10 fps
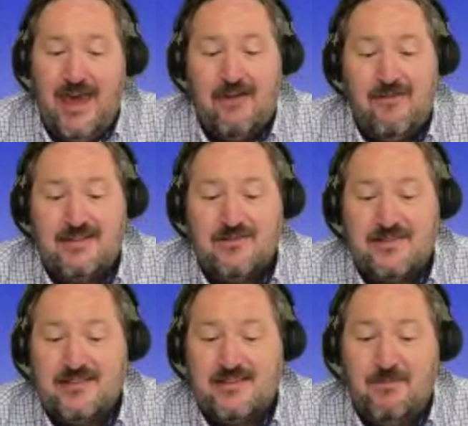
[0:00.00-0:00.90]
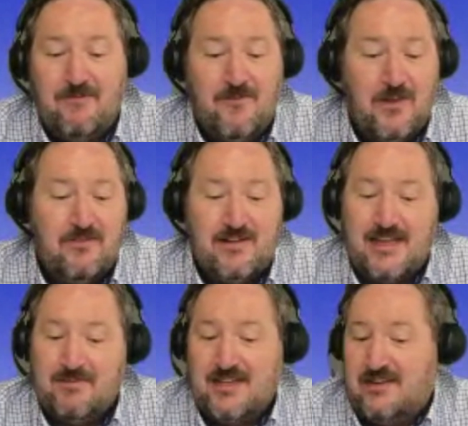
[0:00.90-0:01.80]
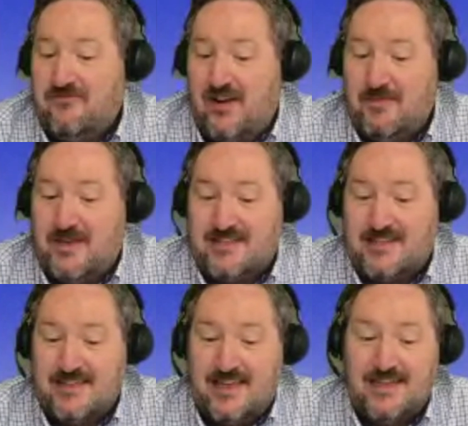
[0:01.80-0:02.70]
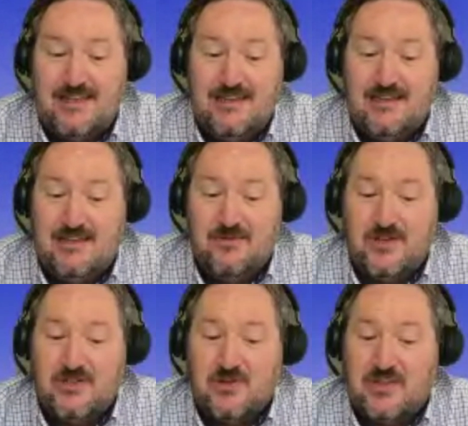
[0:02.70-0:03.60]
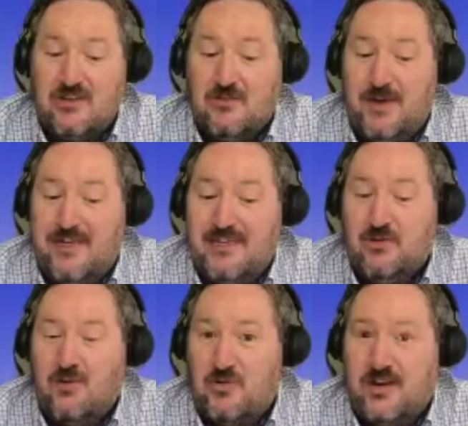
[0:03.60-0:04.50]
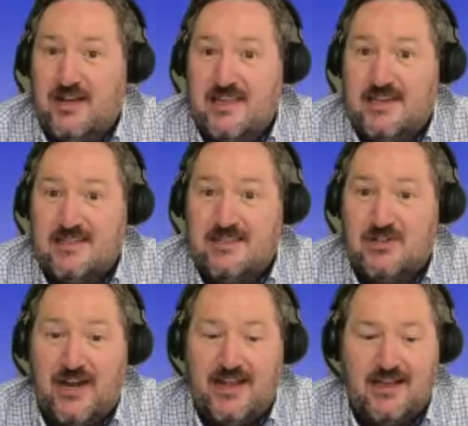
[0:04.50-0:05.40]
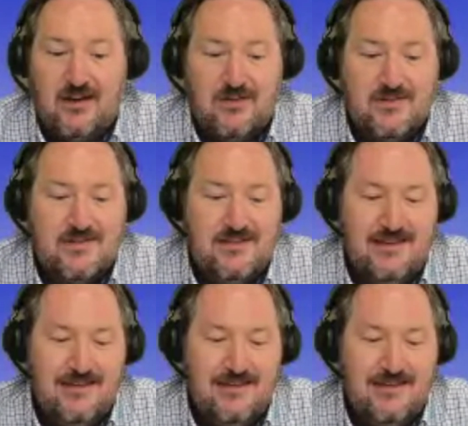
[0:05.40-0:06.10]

Our resources can be further adapted and remixed as needed to ensure that you're meeting your organisation's training goals.